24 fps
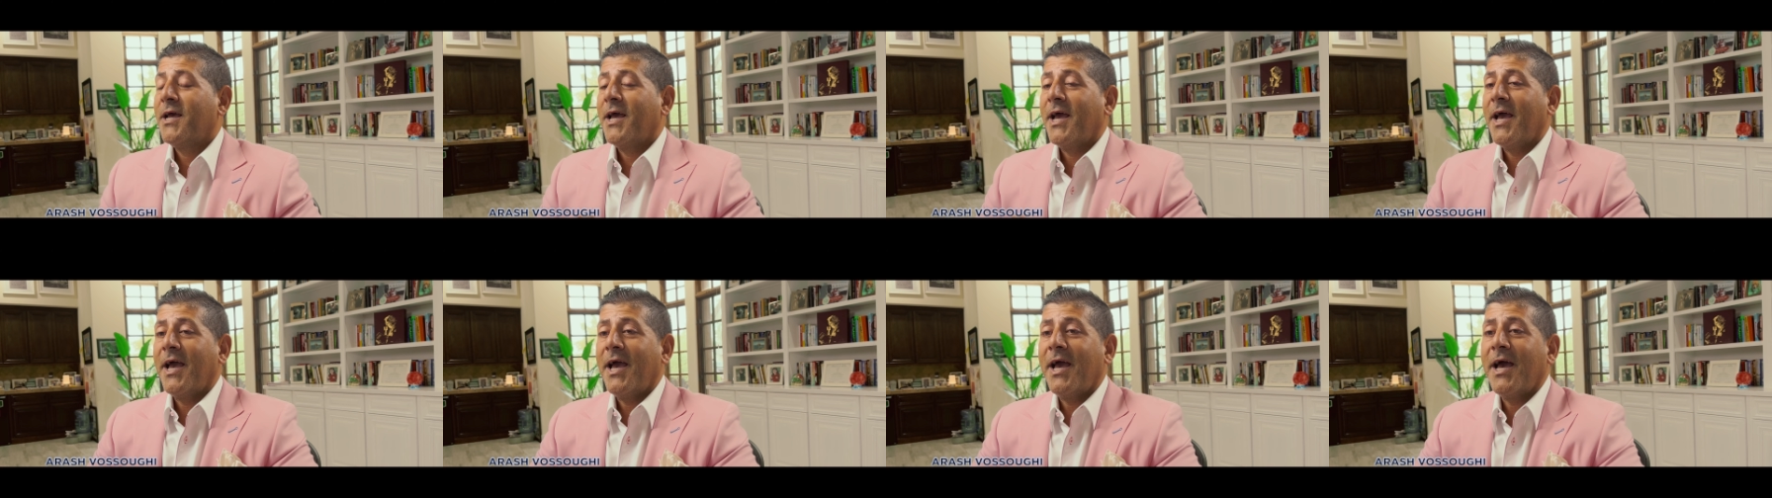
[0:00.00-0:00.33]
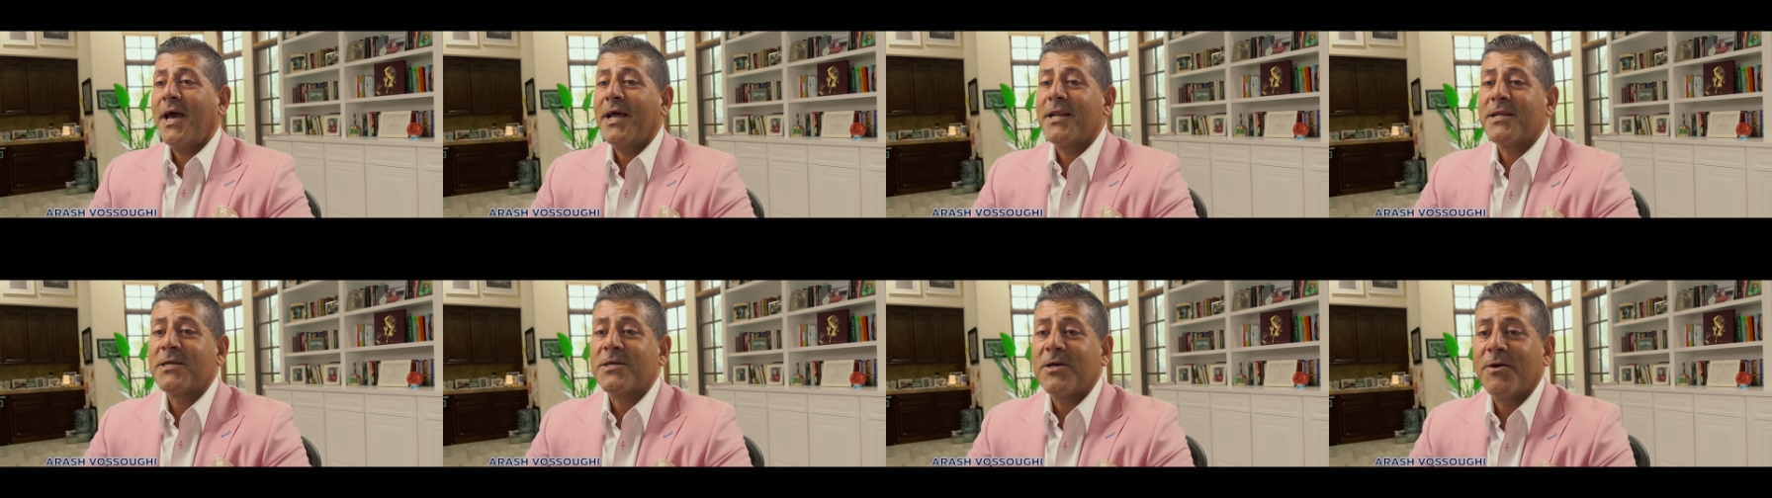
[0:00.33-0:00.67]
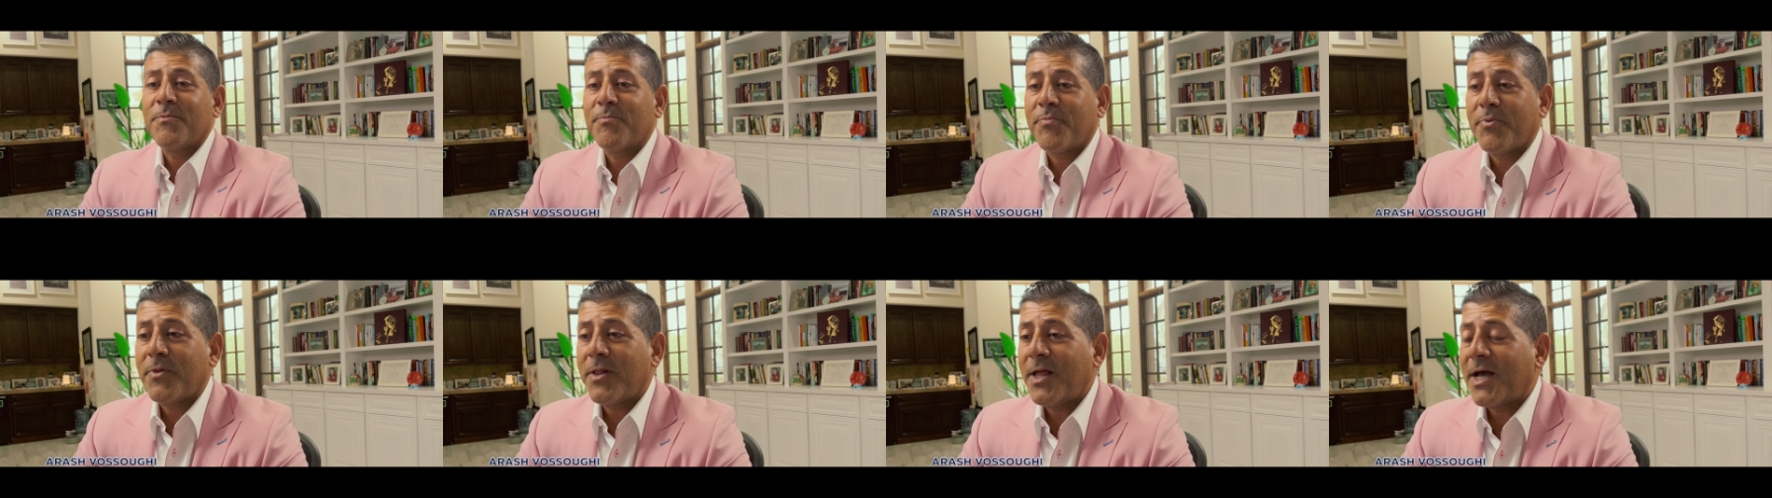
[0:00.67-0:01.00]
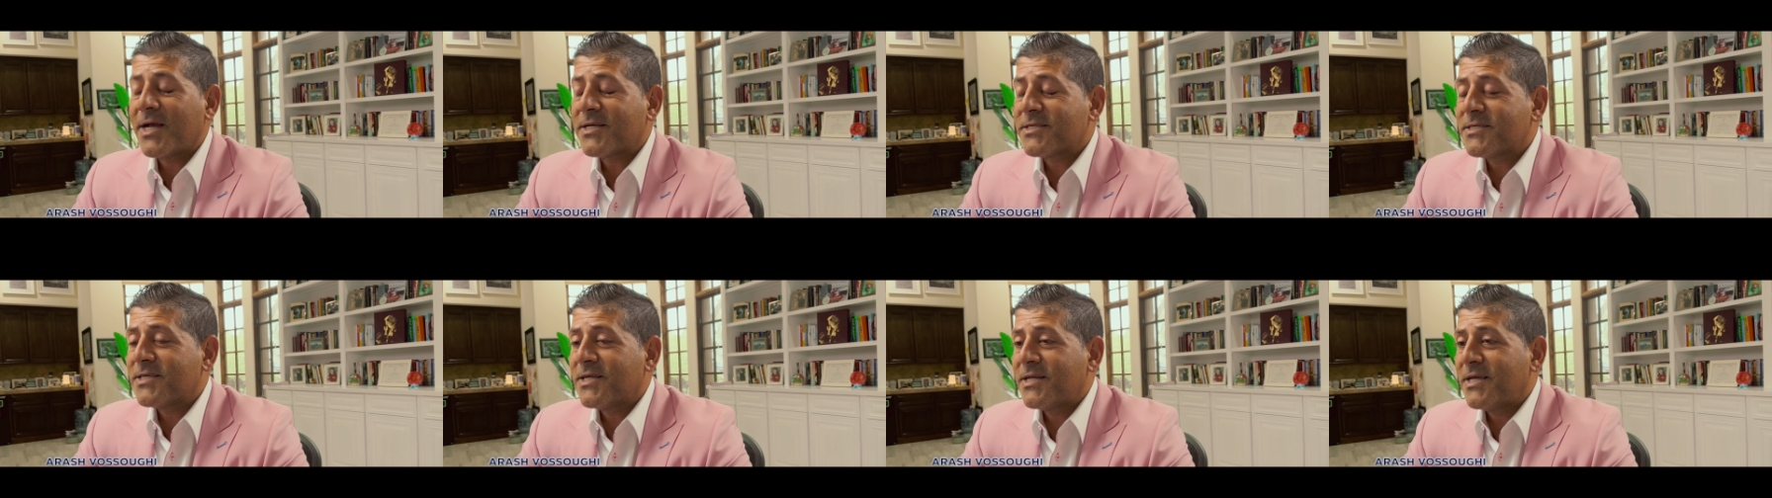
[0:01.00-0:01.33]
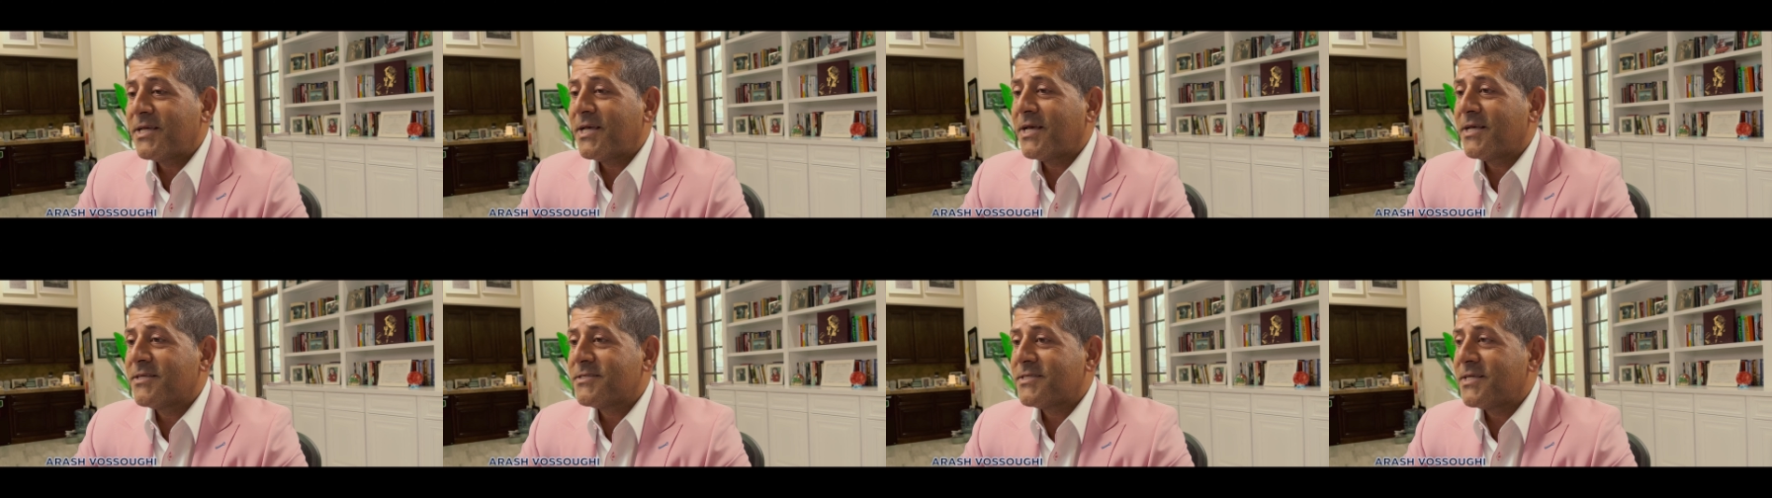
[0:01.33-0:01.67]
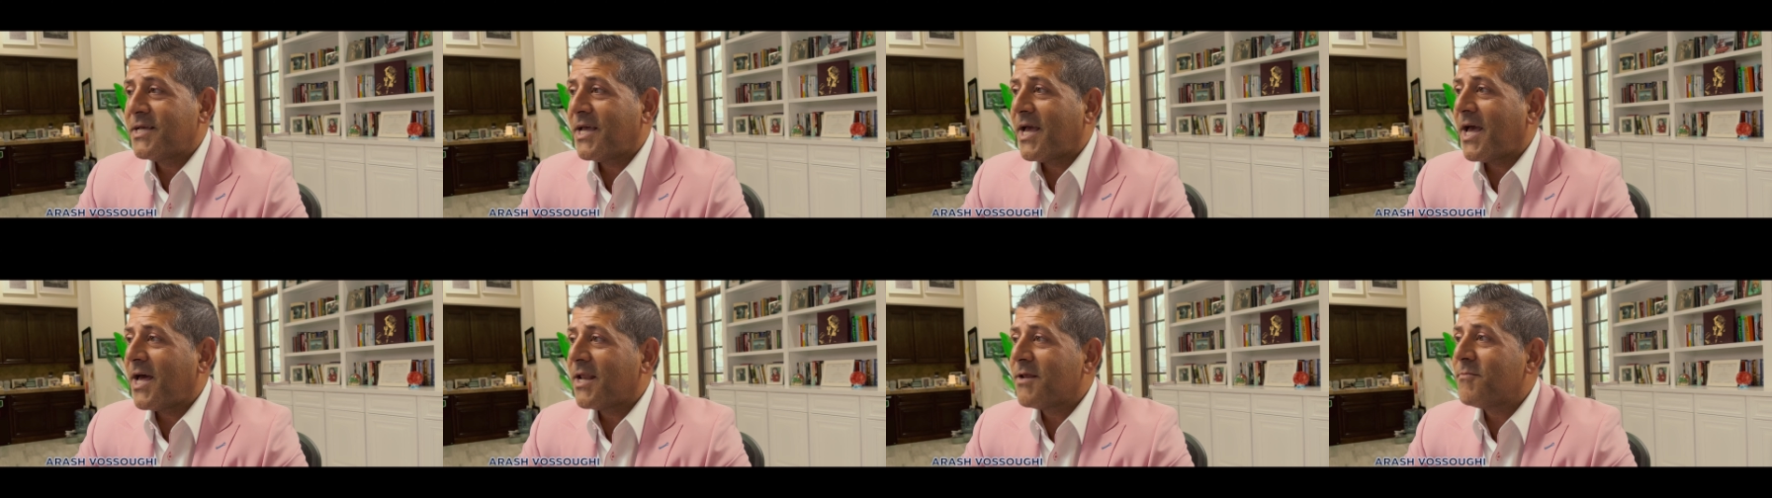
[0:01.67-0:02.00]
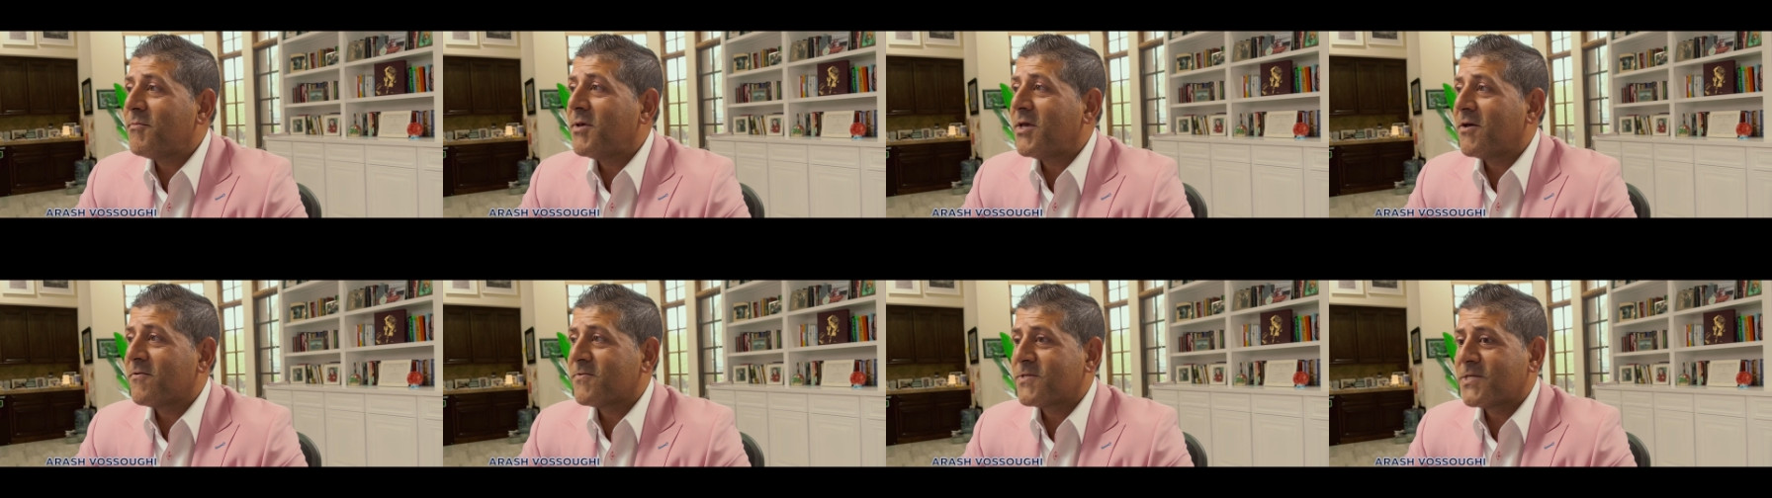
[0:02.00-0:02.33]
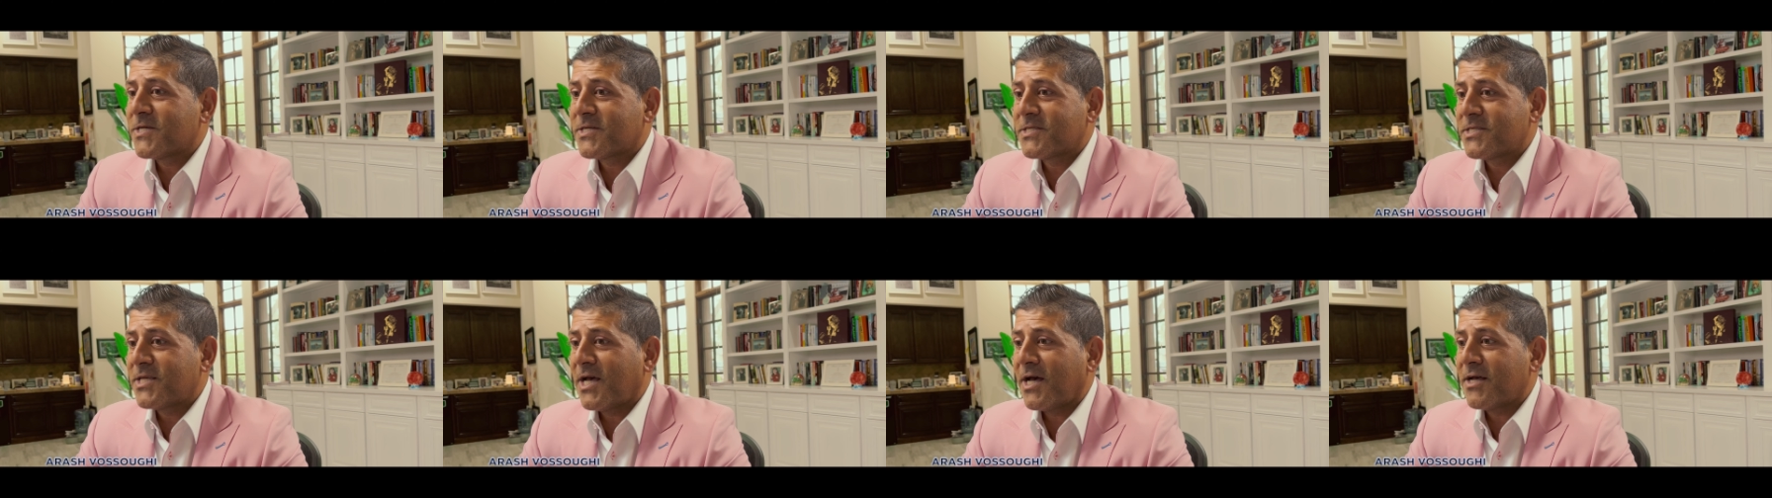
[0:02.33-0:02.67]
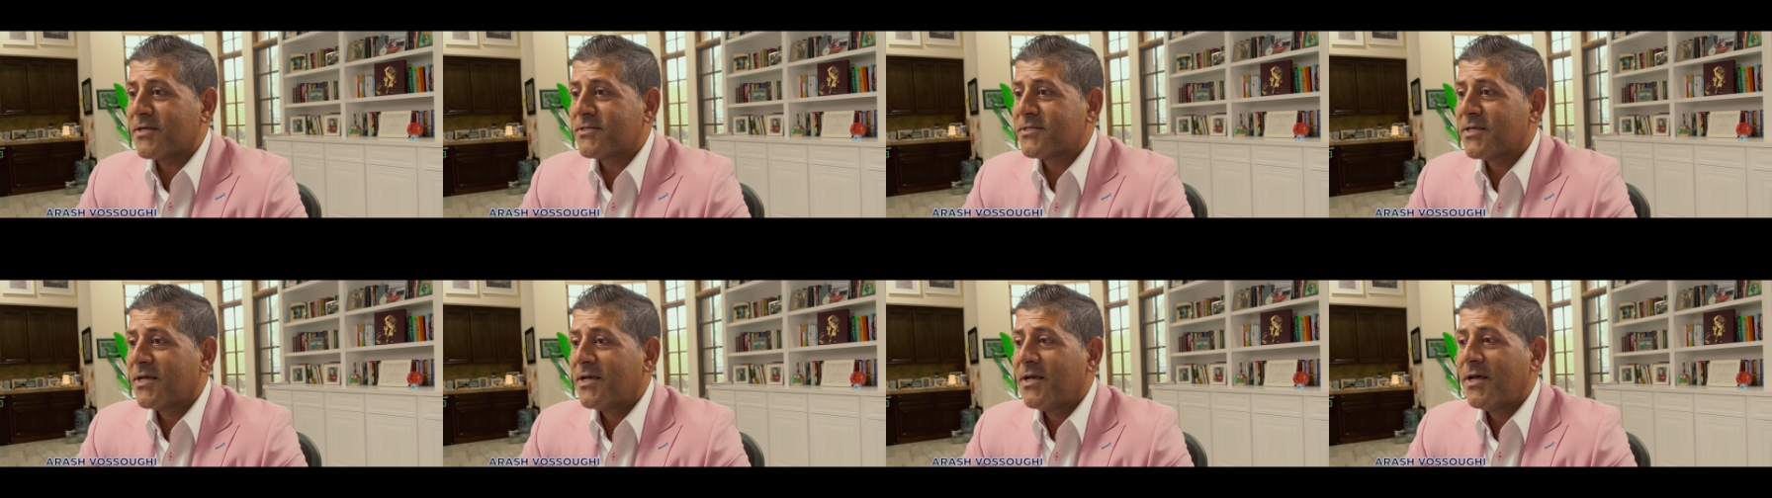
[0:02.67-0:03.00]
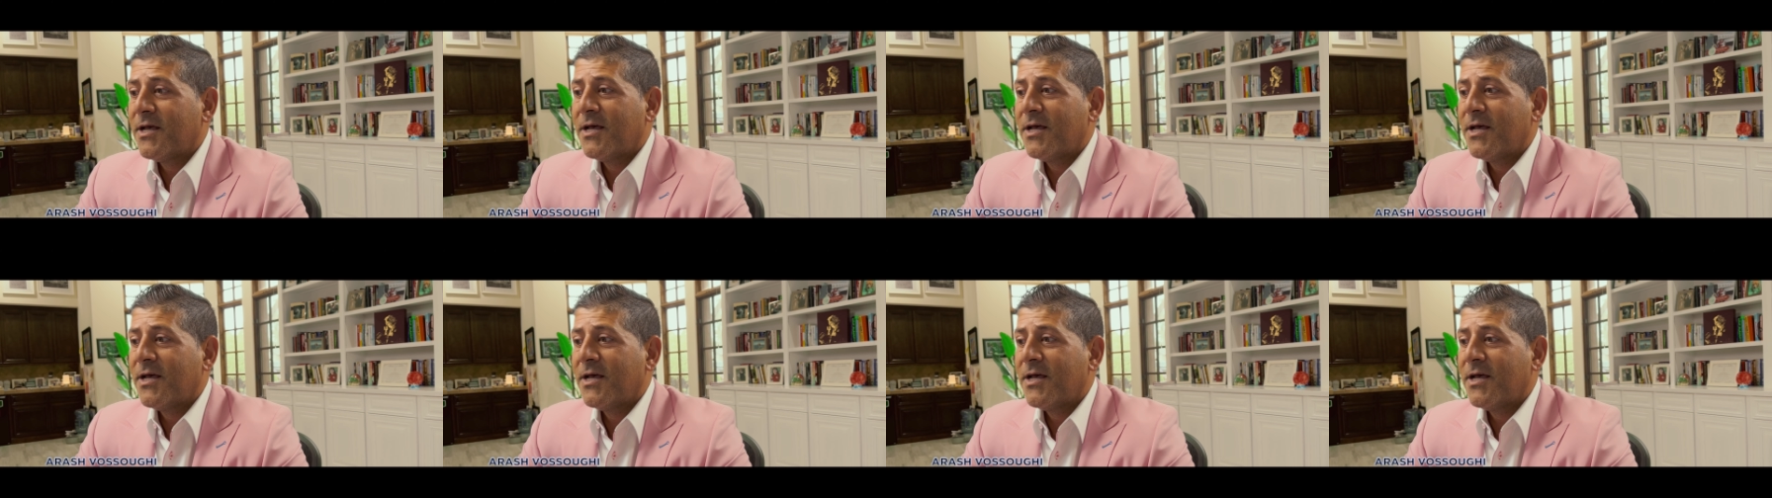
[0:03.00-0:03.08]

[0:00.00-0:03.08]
And complexity is the enemy of success.